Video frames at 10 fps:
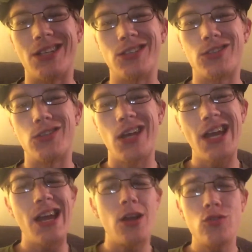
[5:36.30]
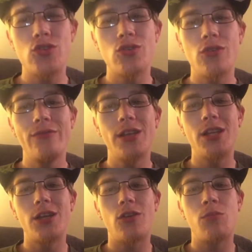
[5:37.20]
a little outro
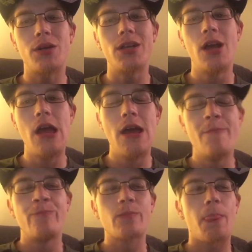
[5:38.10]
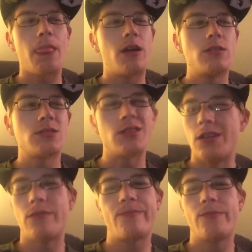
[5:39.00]
video, but it's
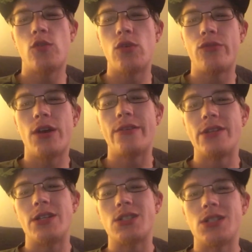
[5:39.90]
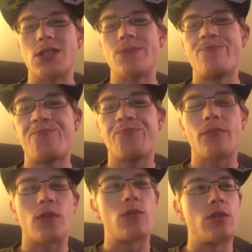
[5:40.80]
like 4 or 5 days since
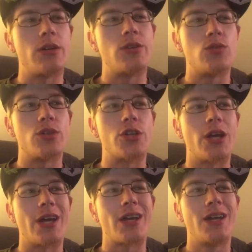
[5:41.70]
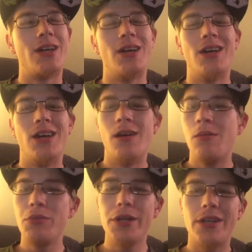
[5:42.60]
we were at Dworshack.
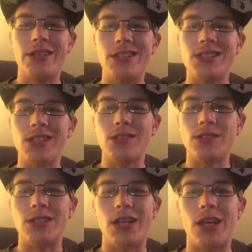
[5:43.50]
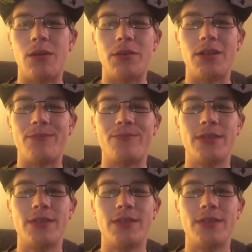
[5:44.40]
Pretty decent little day. I mean,